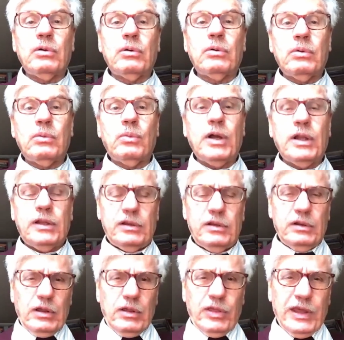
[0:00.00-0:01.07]
what
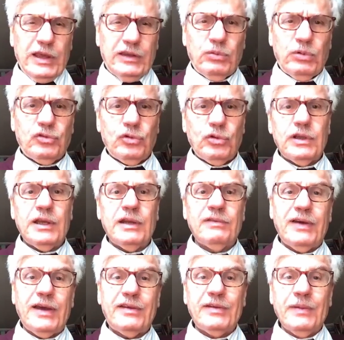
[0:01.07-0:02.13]
things we should
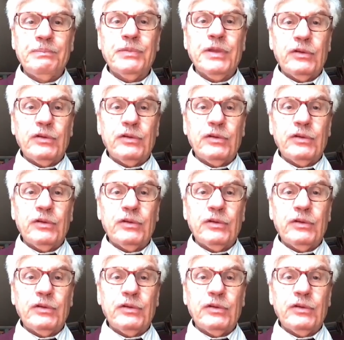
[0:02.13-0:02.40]
invest.